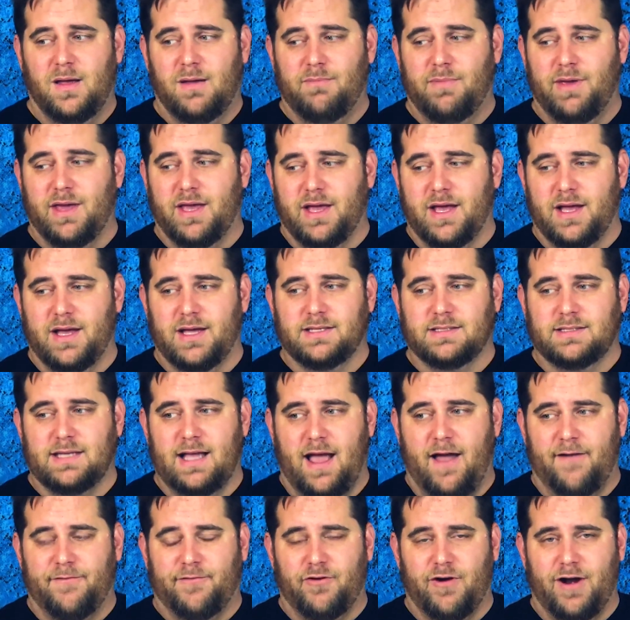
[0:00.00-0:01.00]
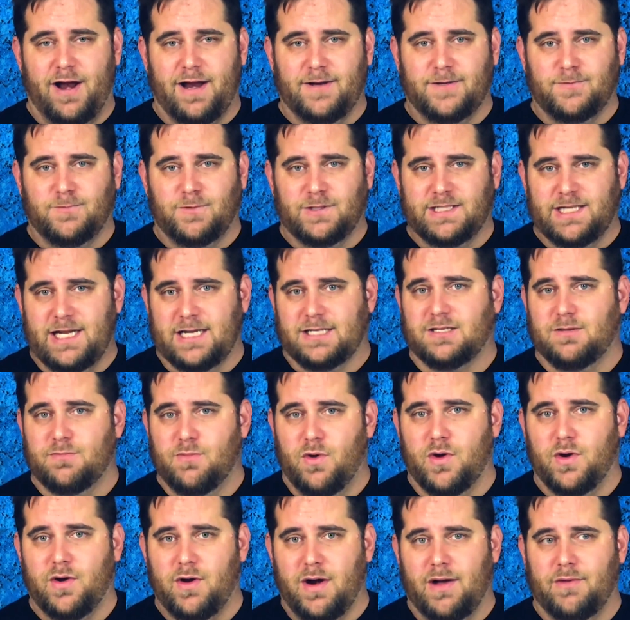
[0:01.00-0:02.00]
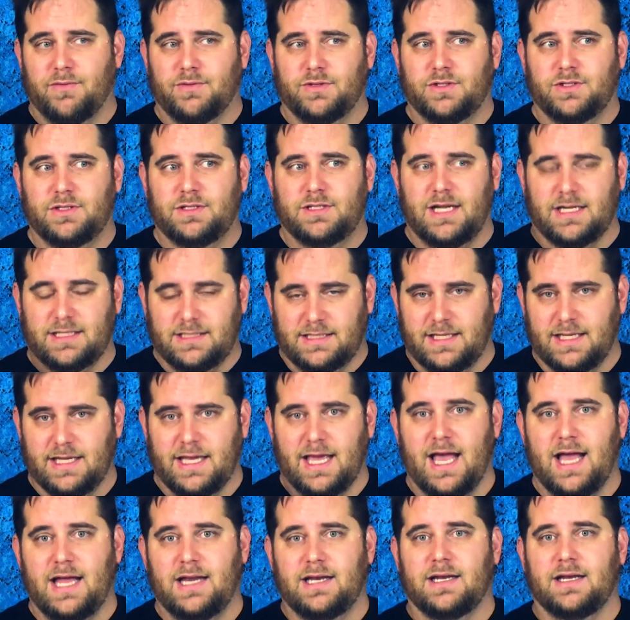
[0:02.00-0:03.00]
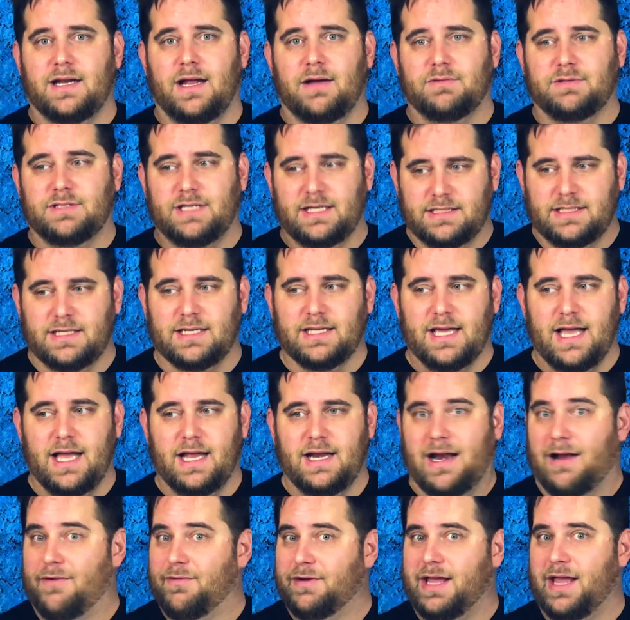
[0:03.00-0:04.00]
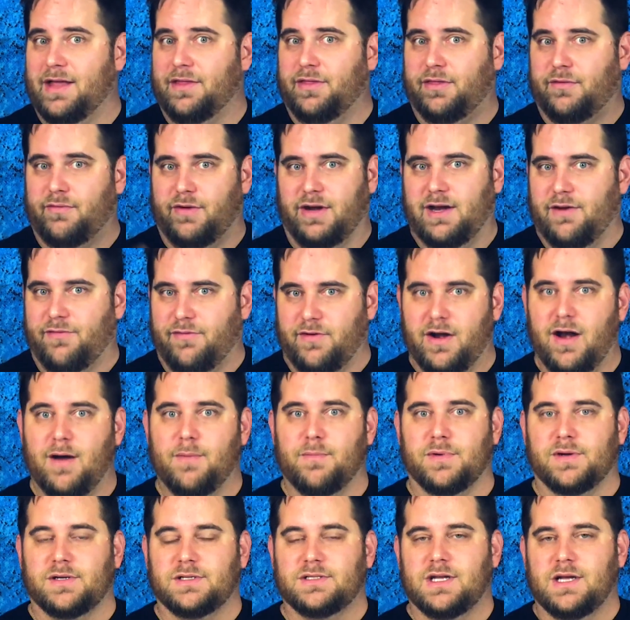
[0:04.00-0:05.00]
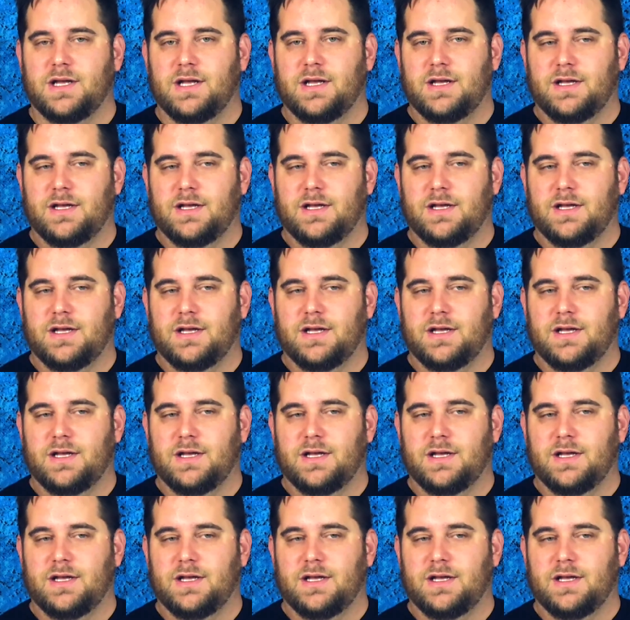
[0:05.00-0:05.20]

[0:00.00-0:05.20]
because after I would test a motor, I would test it again and I would test it again, and I would get 3 different numbers.